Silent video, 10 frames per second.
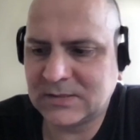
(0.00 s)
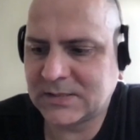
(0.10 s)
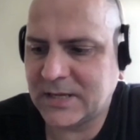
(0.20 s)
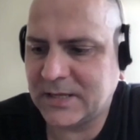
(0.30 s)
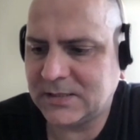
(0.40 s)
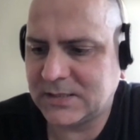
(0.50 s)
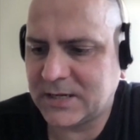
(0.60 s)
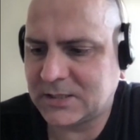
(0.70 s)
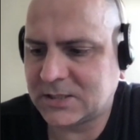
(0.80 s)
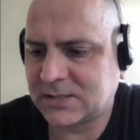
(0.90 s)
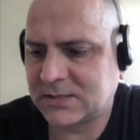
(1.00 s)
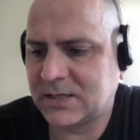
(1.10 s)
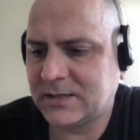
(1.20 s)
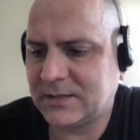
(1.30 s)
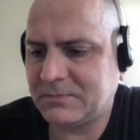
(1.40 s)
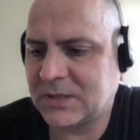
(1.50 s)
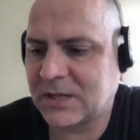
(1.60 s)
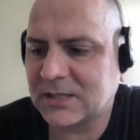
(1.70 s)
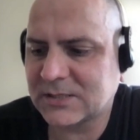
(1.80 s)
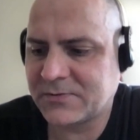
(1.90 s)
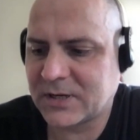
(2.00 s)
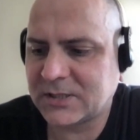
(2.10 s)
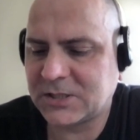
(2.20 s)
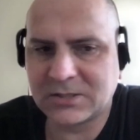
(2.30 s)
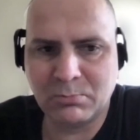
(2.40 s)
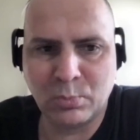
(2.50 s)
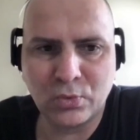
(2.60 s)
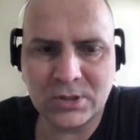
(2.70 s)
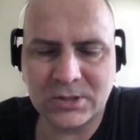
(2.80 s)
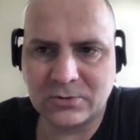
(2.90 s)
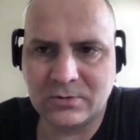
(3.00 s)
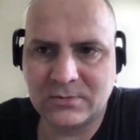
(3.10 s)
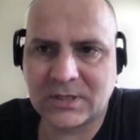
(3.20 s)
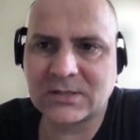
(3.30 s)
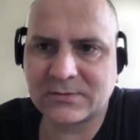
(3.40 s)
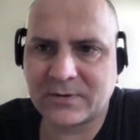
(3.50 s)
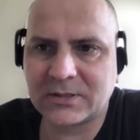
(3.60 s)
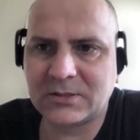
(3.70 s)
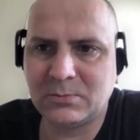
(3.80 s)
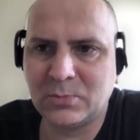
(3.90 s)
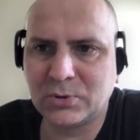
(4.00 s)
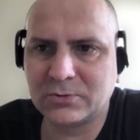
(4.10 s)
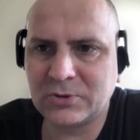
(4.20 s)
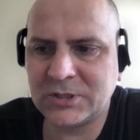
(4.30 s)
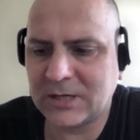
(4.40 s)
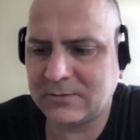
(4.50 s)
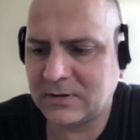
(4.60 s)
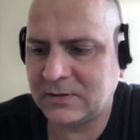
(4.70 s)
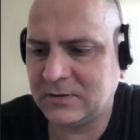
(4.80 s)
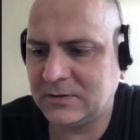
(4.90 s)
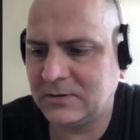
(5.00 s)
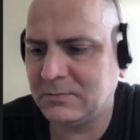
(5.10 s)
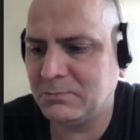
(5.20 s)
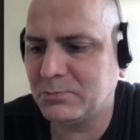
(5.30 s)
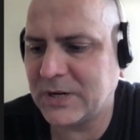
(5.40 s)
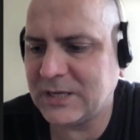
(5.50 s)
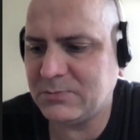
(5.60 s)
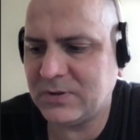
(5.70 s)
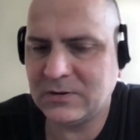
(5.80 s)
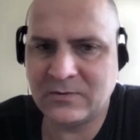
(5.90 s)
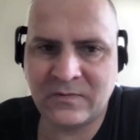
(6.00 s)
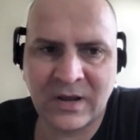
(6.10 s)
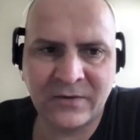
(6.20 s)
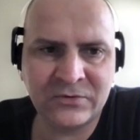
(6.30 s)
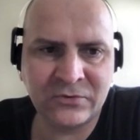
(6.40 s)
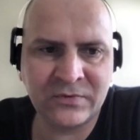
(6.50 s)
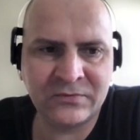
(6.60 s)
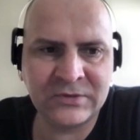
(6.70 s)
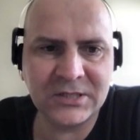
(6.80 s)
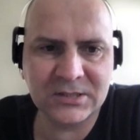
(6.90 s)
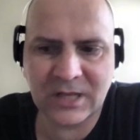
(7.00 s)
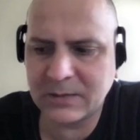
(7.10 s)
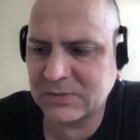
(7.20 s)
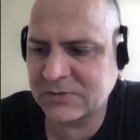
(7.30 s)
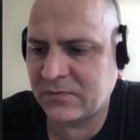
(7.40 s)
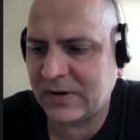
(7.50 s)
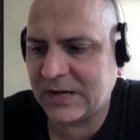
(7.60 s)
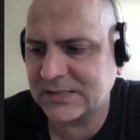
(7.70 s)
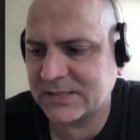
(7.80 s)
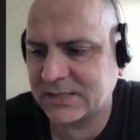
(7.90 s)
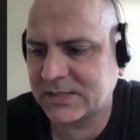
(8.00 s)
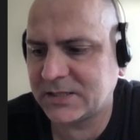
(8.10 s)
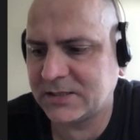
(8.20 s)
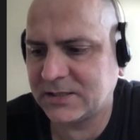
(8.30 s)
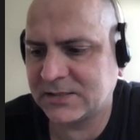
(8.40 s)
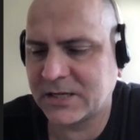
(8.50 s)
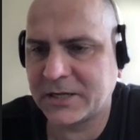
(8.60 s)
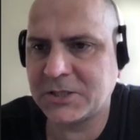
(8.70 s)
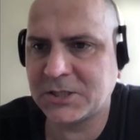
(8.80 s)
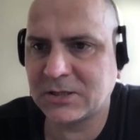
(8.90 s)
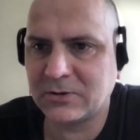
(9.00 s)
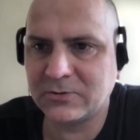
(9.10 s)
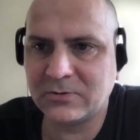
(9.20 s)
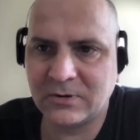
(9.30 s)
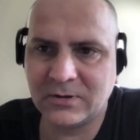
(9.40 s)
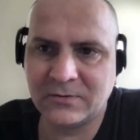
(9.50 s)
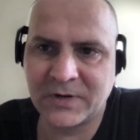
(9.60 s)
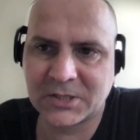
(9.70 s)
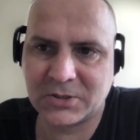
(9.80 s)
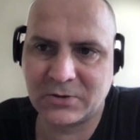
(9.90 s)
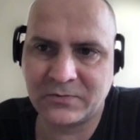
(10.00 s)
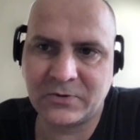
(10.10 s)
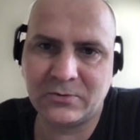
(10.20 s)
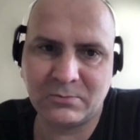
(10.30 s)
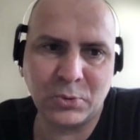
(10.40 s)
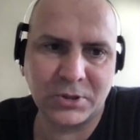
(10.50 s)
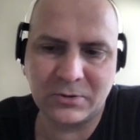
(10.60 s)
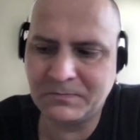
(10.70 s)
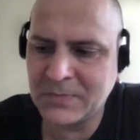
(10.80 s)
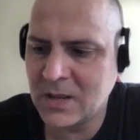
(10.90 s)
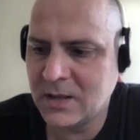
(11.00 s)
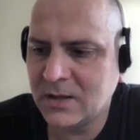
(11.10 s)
said that the transferred model to Java may be 5 to 15 times faster than the original version of your model.